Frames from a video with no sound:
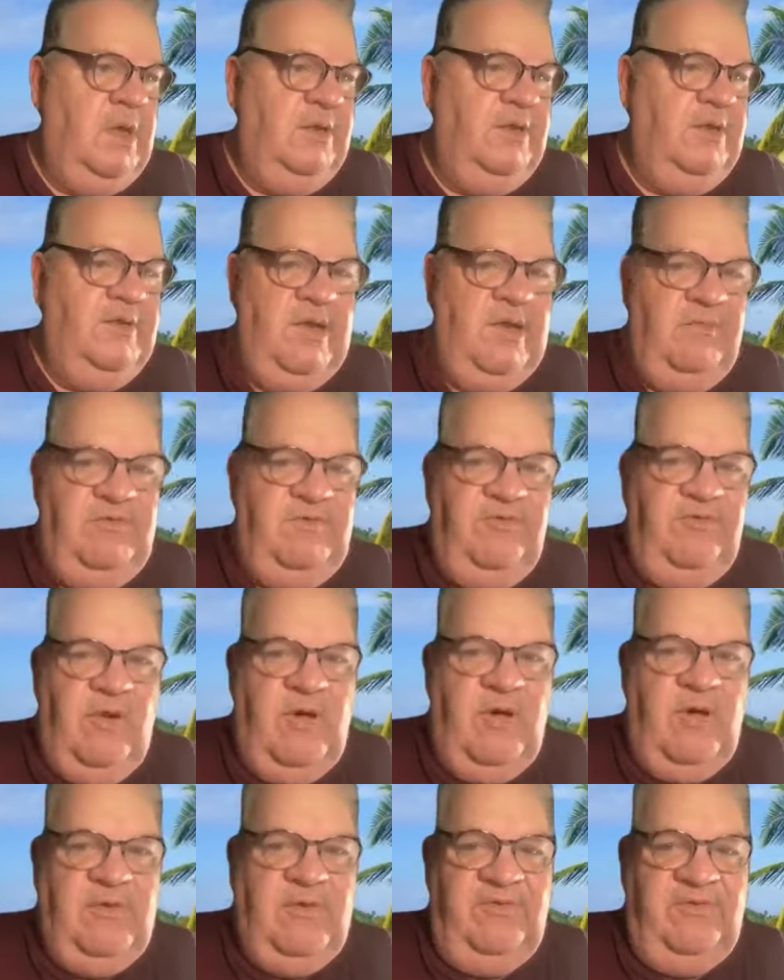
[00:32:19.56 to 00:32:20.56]
They were
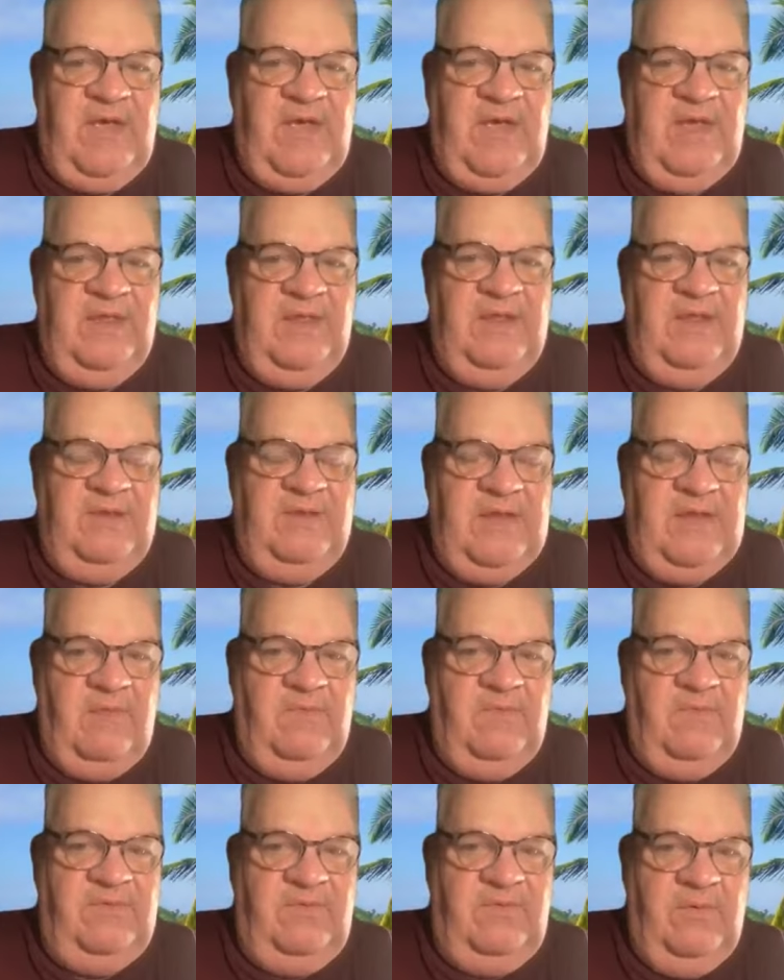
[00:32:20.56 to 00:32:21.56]
trying to say that
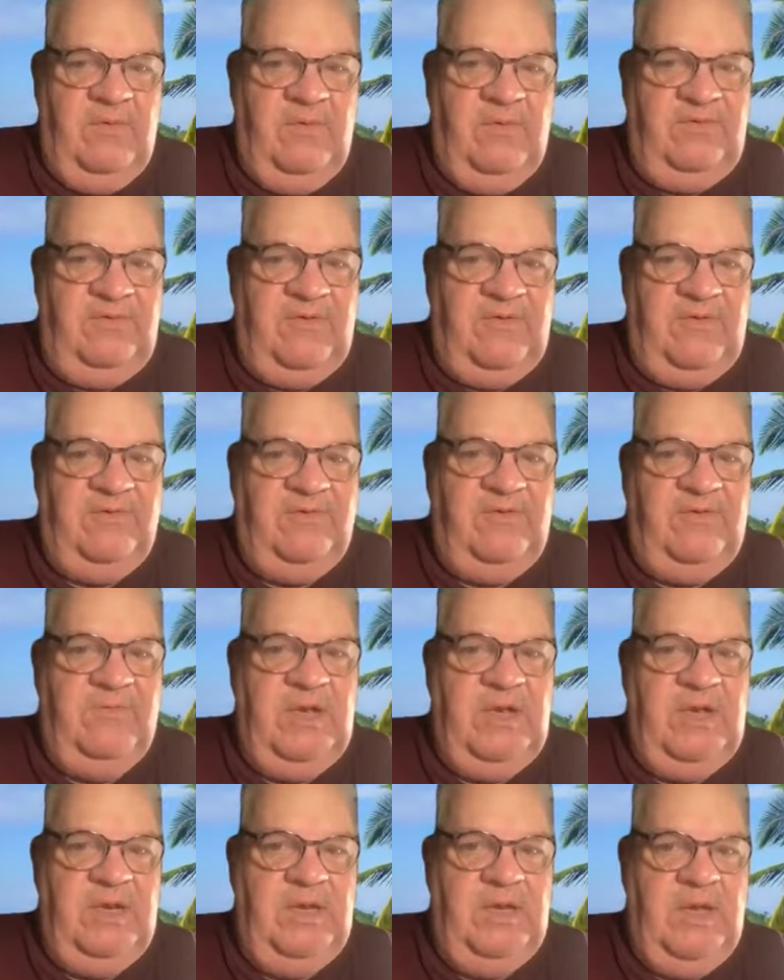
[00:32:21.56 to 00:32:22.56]
was your
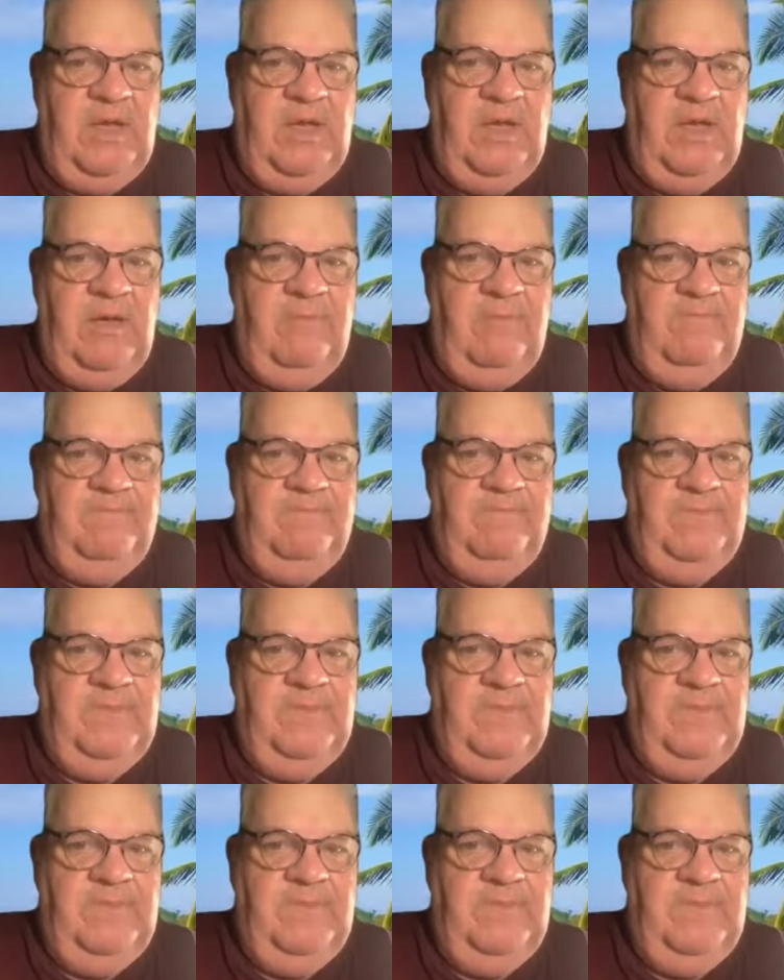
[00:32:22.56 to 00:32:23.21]
sentiment in